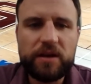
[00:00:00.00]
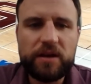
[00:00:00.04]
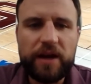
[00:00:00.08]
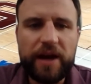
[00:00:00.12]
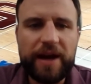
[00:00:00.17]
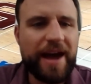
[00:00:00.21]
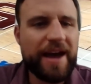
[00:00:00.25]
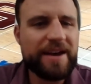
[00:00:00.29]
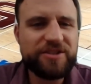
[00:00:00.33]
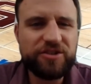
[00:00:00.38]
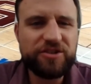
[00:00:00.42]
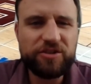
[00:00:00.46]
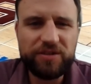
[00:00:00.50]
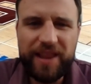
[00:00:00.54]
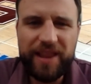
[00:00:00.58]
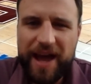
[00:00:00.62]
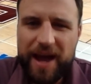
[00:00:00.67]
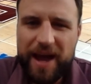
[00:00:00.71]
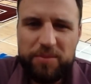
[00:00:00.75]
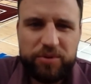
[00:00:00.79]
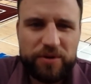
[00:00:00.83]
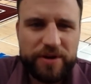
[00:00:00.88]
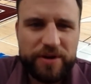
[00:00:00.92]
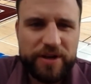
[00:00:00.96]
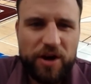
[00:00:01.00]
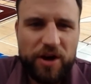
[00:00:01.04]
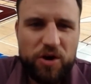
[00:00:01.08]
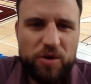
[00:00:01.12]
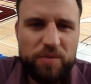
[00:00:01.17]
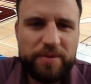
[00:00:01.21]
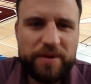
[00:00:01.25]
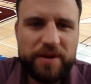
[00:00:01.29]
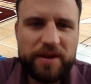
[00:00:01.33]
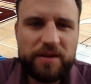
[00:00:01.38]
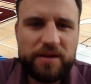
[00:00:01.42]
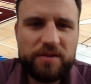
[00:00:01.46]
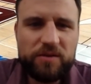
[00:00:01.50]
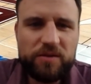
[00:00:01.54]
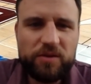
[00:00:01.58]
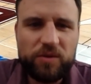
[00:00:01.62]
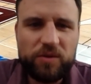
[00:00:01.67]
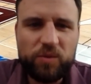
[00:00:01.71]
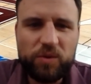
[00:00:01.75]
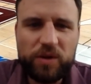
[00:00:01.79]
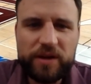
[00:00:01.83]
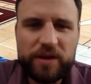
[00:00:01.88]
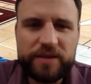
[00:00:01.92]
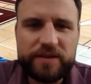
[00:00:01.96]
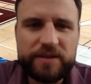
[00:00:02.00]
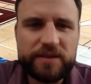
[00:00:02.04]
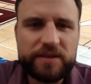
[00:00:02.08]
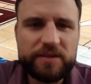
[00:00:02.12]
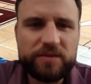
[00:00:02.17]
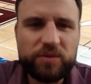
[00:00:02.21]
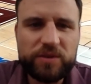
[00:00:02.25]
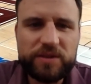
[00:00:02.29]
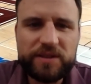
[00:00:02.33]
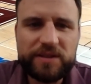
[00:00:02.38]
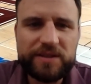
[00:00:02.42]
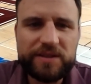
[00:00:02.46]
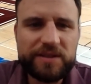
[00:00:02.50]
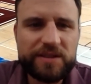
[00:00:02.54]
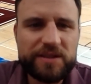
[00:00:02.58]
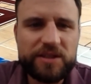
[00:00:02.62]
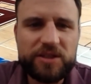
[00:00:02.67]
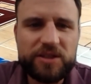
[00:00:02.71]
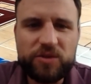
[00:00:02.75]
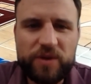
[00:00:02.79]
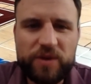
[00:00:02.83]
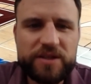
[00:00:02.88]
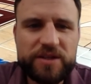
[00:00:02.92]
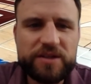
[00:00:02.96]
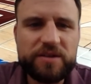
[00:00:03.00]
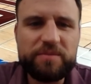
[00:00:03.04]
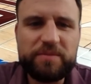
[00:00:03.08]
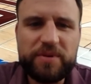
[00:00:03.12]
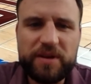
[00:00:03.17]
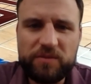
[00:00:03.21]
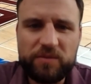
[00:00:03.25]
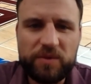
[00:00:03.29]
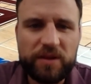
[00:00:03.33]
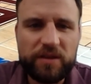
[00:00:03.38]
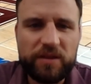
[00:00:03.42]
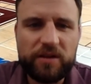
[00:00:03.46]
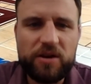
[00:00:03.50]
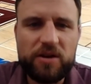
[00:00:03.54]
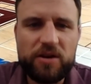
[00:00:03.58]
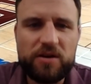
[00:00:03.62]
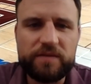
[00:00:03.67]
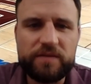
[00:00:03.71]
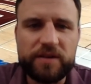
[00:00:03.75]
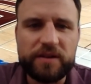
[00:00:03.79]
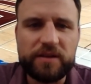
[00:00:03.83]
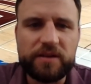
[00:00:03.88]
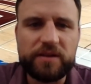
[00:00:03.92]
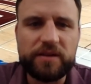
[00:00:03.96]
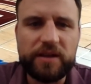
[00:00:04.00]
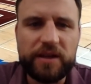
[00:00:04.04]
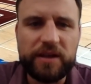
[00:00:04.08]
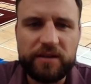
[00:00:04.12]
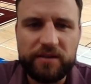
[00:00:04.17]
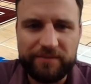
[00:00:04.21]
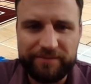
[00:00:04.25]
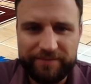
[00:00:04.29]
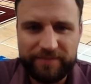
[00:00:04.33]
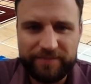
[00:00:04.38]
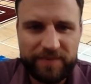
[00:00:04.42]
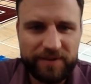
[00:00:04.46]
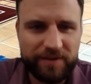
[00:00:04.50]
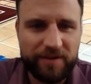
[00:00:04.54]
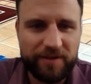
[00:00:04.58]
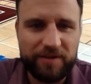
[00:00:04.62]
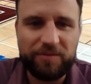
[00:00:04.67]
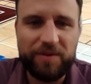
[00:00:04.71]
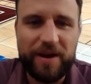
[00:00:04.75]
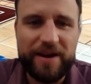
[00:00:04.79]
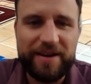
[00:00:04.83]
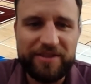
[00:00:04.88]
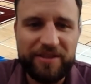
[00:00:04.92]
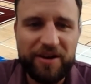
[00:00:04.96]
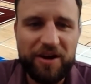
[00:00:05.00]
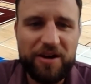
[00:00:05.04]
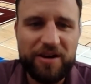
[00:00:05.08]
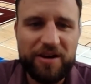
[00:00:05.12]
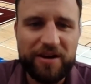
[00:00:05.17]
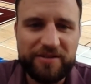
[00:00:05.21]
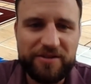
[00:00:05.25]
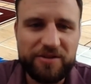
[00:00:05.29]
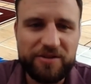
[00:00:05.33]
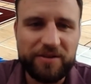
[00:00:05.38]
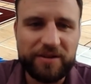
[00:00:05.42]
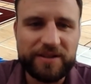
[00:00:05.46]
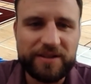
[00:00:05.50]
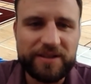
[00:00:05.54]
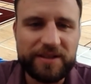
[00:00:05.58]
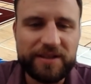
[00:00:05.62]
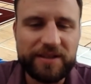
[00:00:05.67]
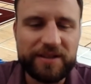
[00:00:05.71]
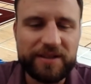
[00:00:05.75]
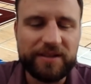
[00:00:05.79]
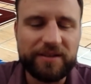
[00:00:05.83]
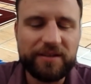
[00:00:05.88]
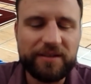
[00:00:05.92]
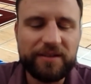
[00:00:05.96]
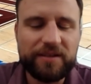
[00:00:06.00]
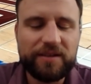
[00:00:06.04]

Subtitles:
Has your lab reopened, or what's the situation been with COVID right in the heart of New York City?